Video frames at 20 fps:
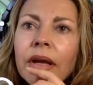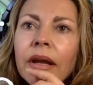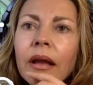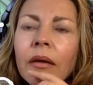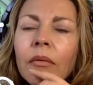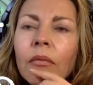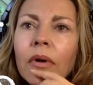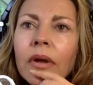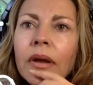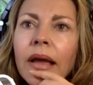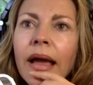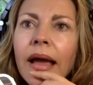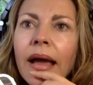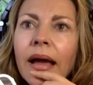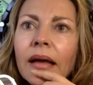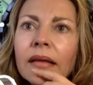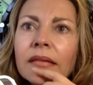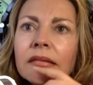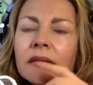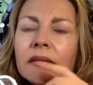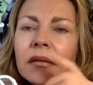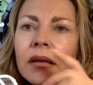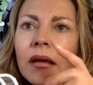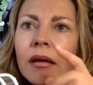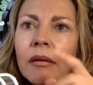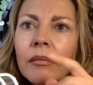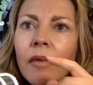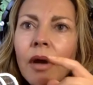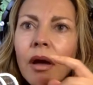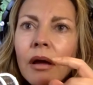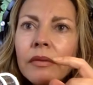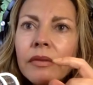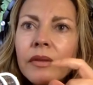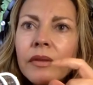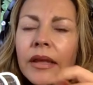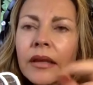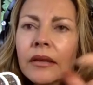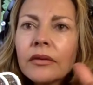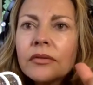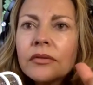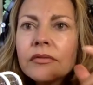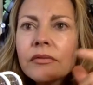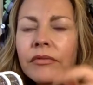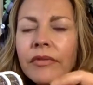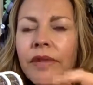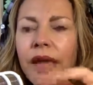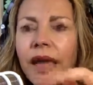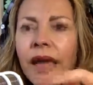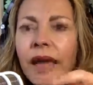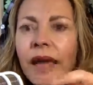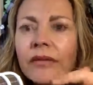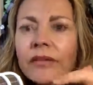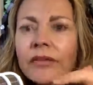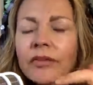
And I want to ask, on the heels of that,